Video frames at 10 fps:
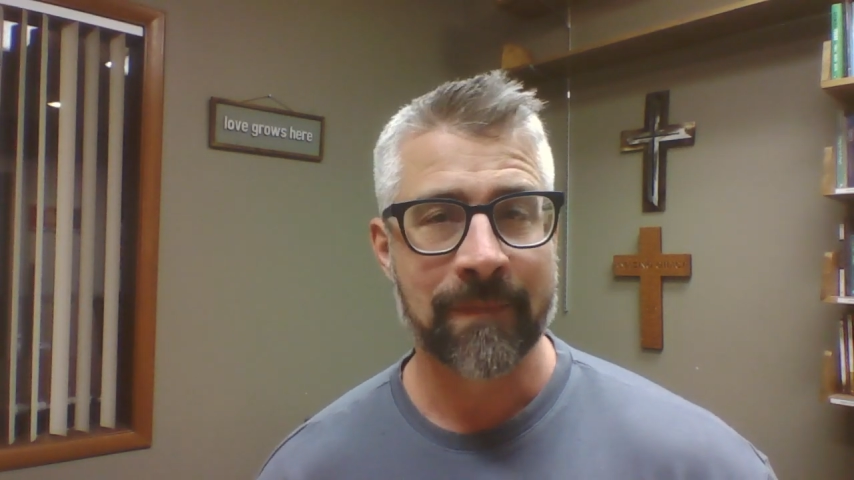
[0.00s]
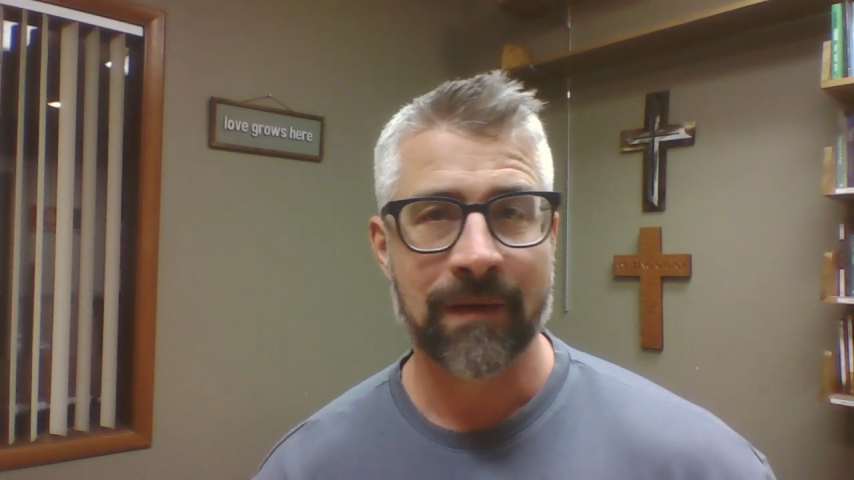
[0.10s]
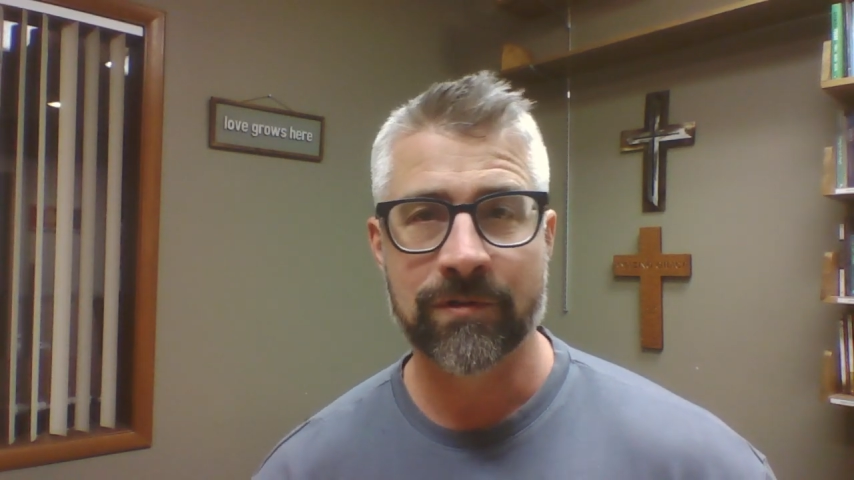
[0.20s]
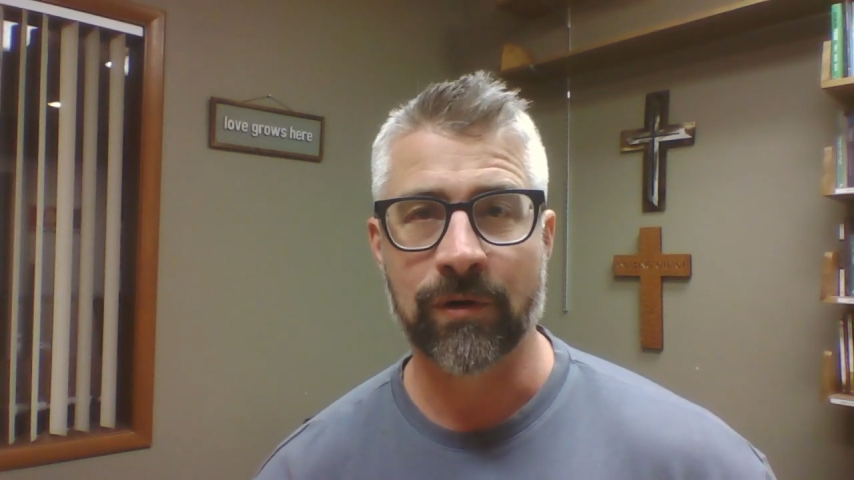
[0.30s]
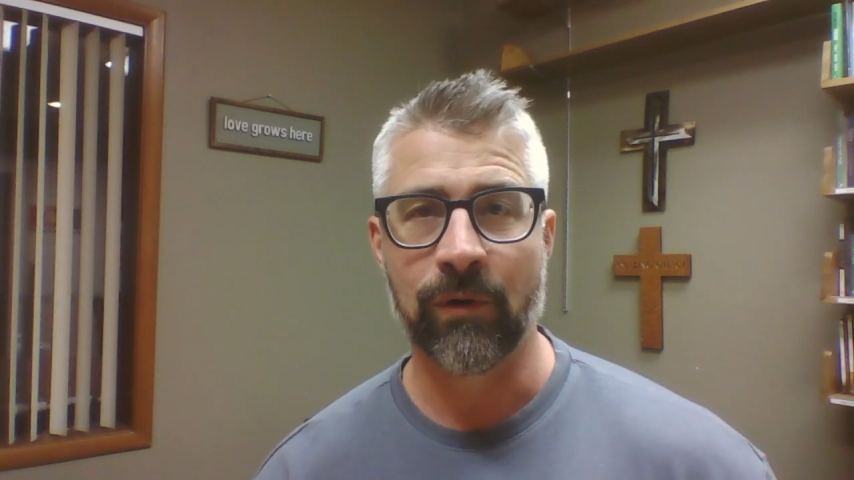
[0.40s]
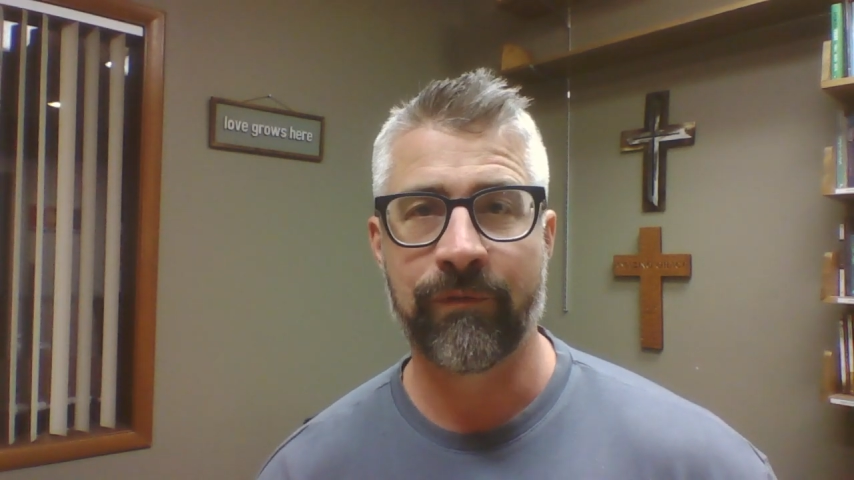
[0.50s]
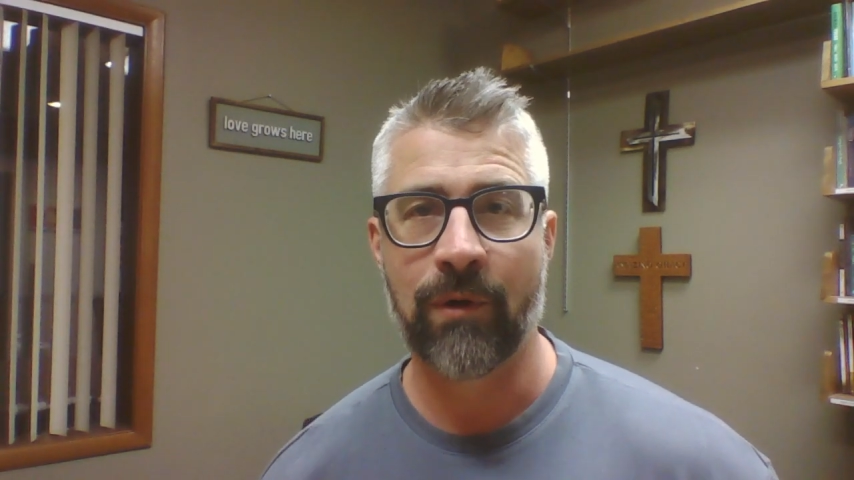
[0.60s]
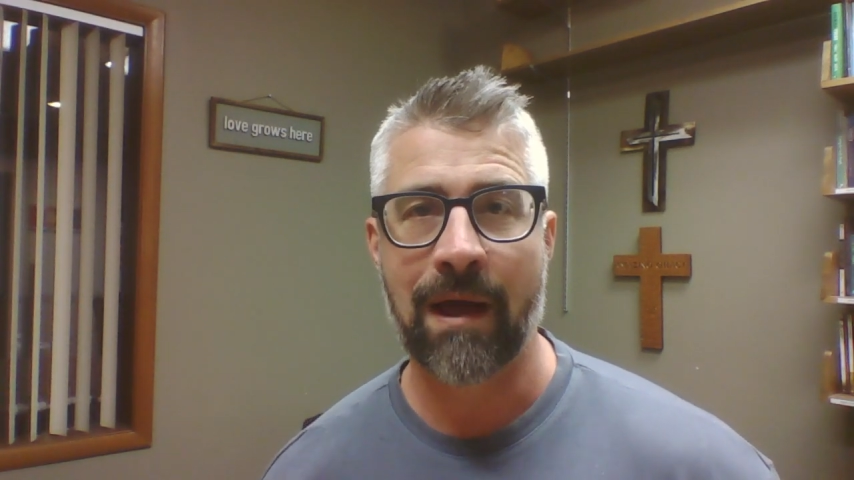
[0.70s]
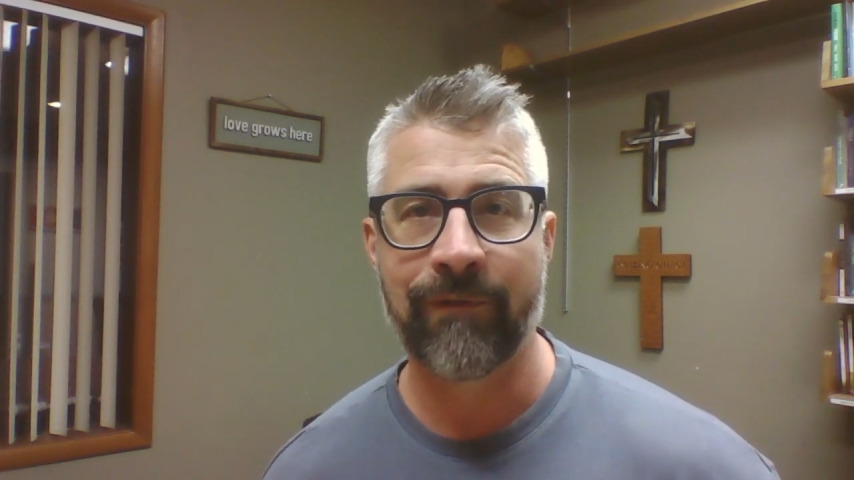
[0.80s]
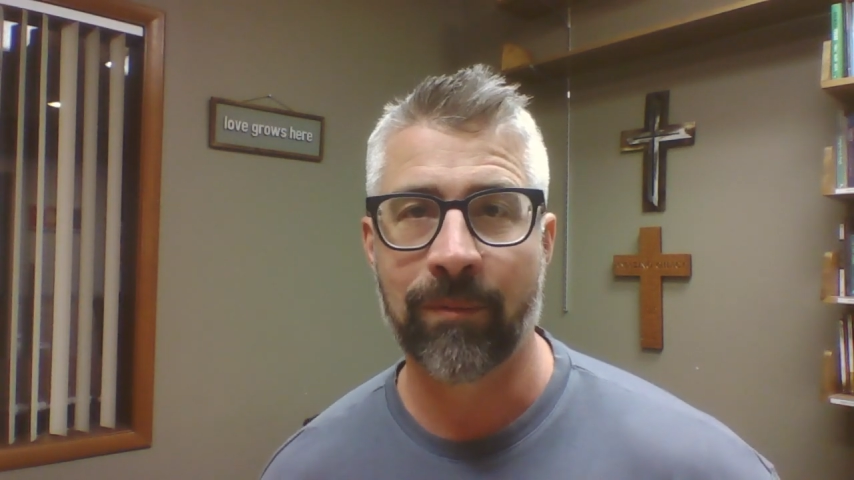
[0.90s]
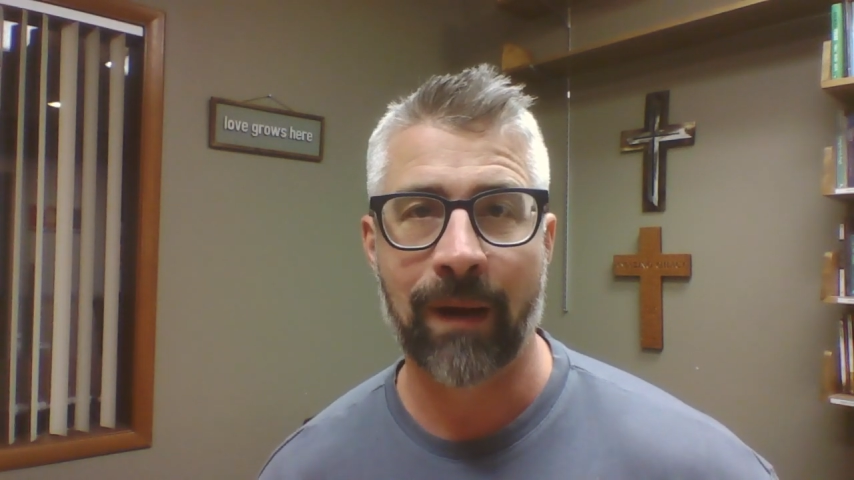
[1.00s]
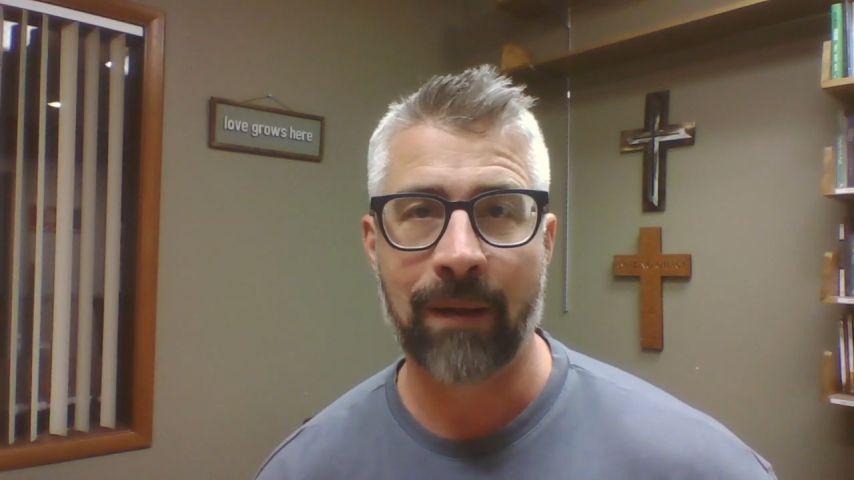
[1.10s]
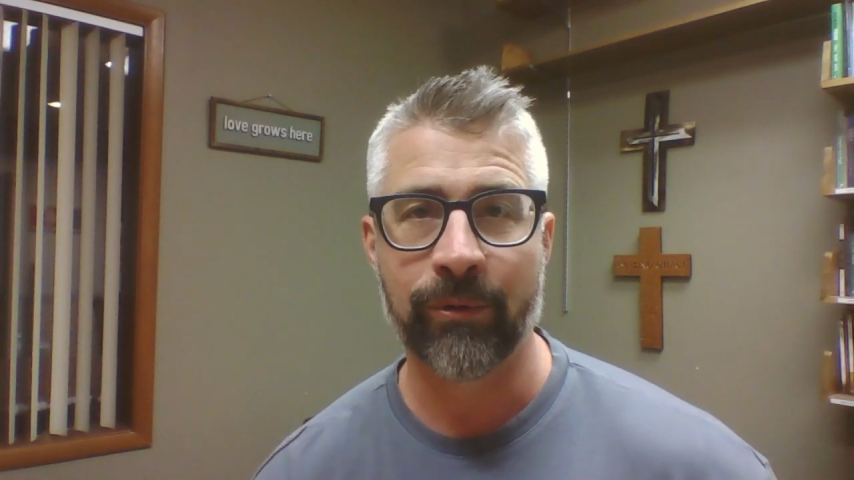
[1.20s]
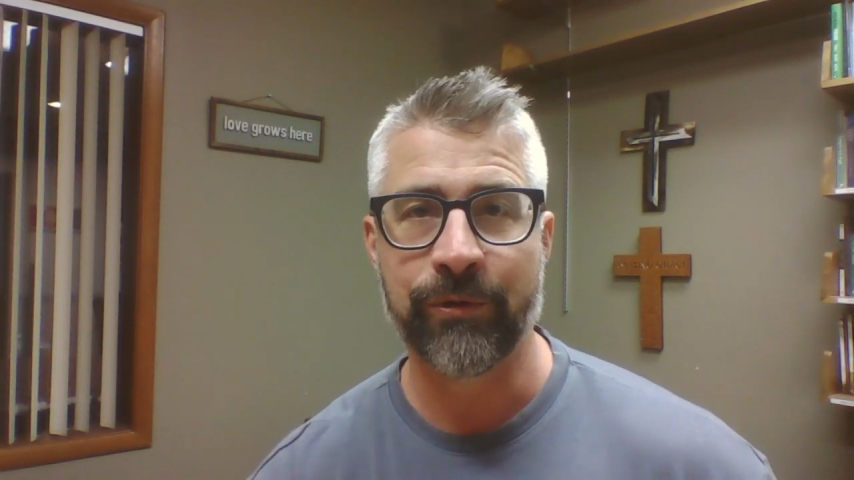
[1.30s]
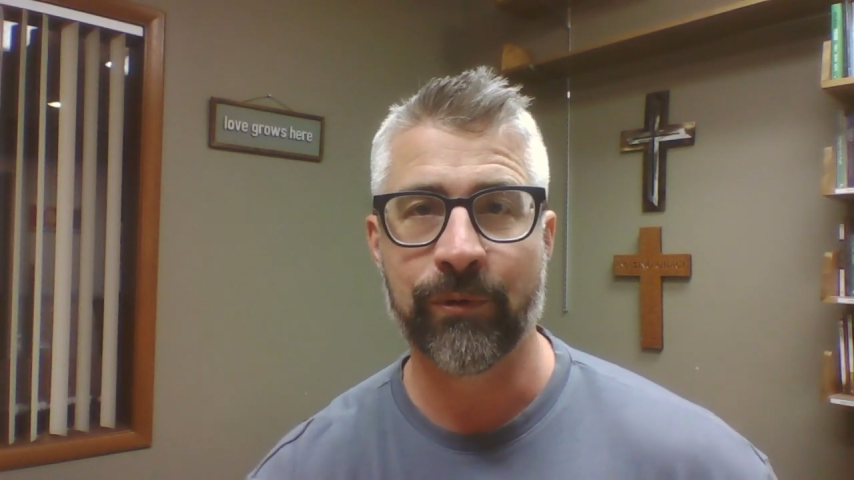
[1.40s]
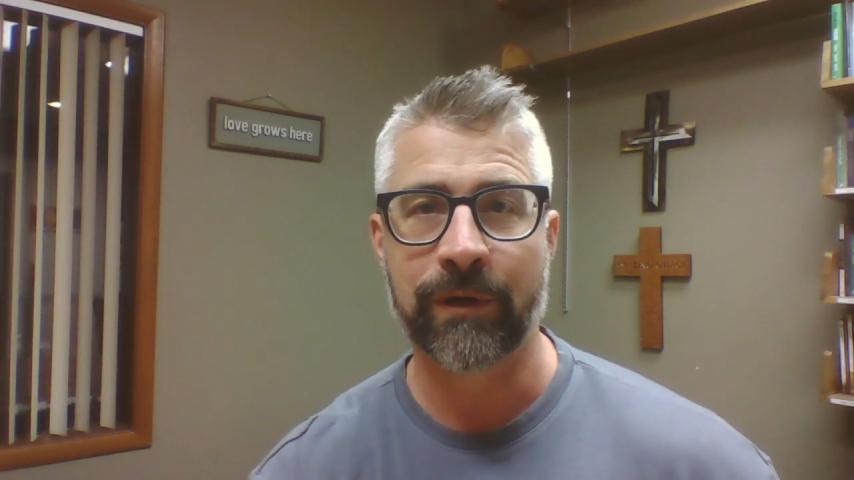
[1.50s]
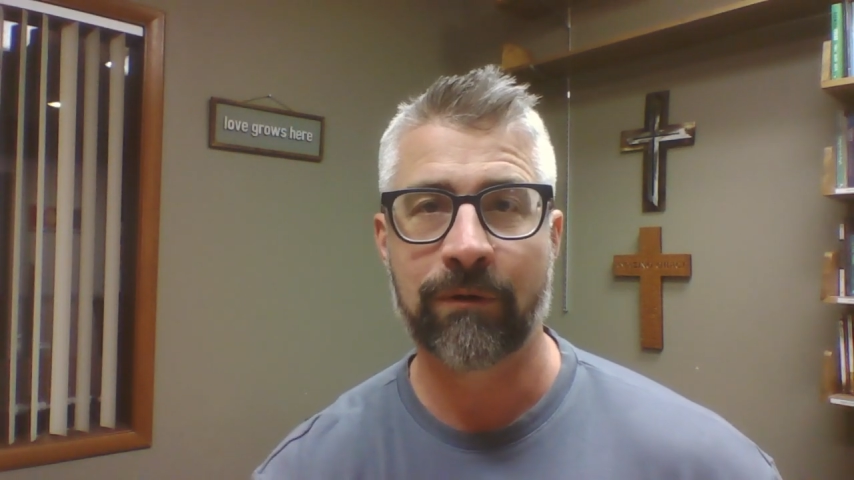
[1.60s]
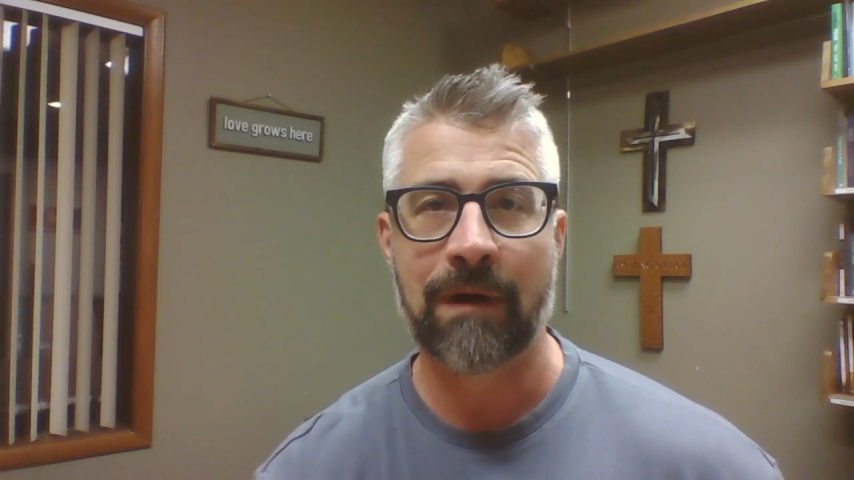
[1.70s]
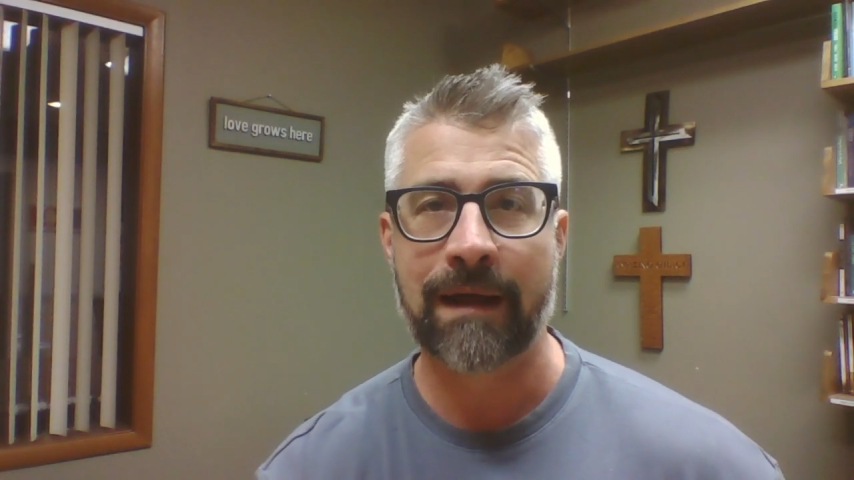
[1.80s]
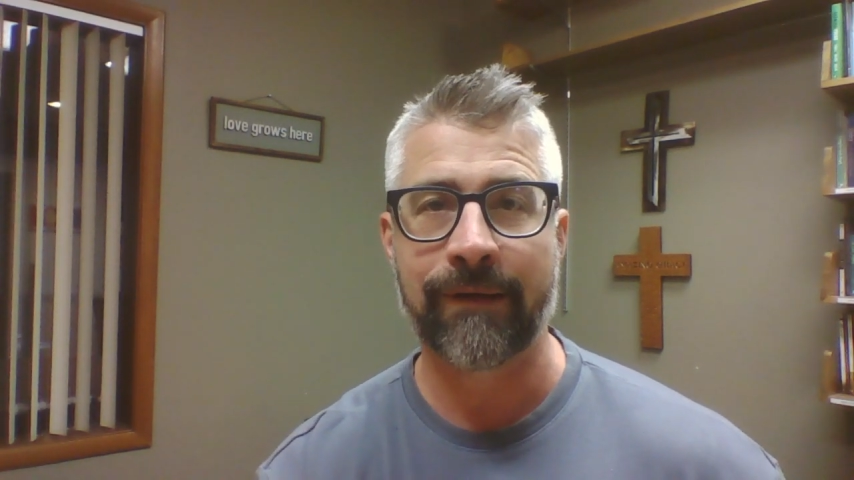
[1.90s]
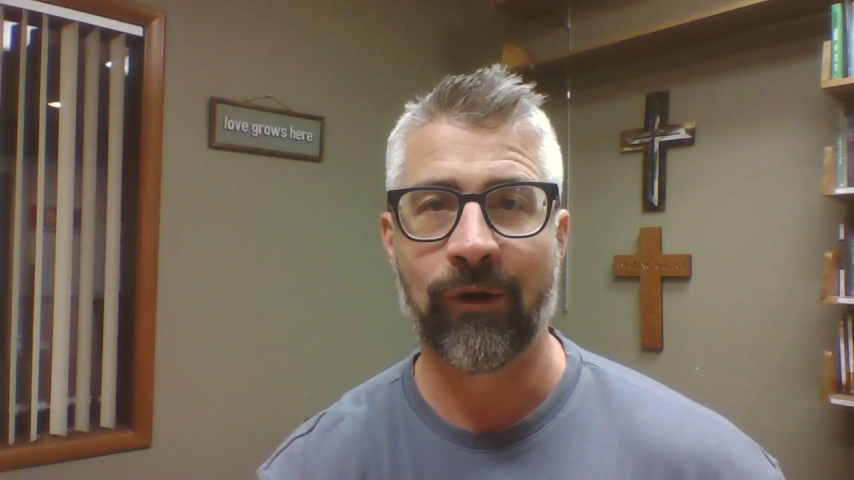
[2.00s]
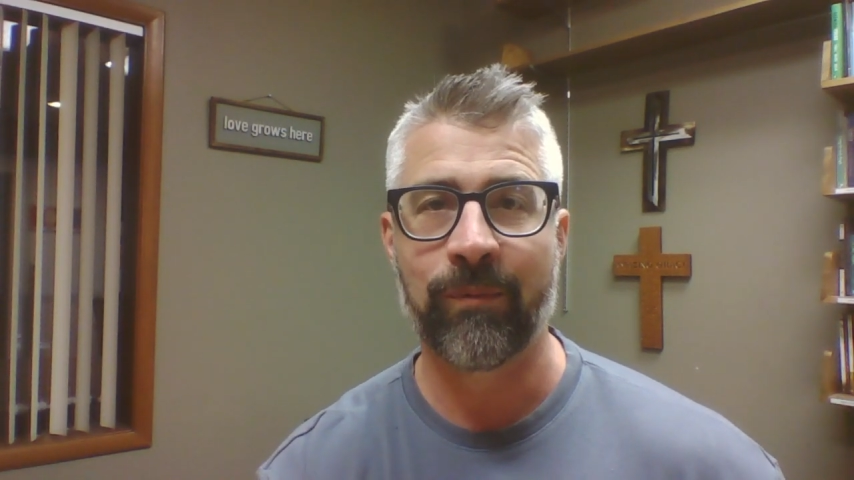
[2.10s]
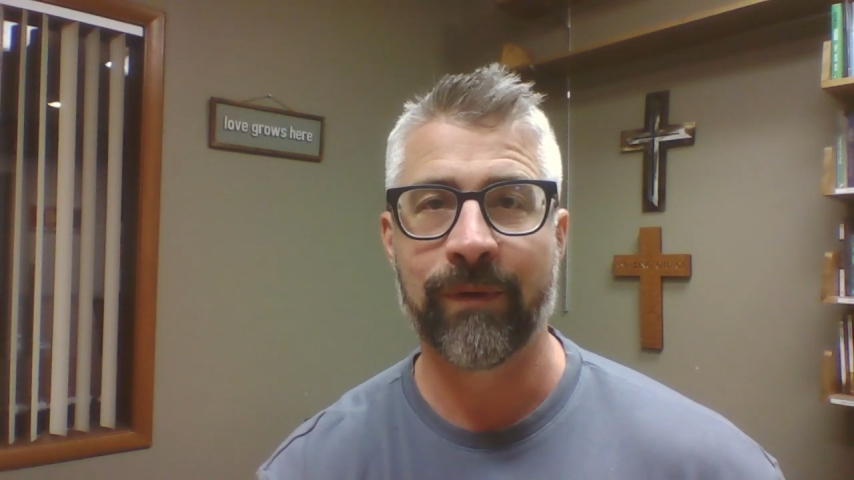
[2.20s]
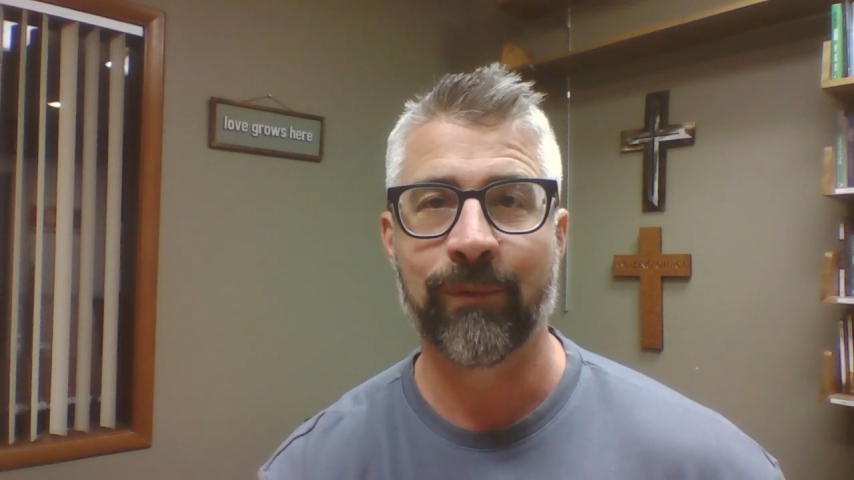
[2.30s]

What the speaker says: So if you have your Bible and you want to crack it open,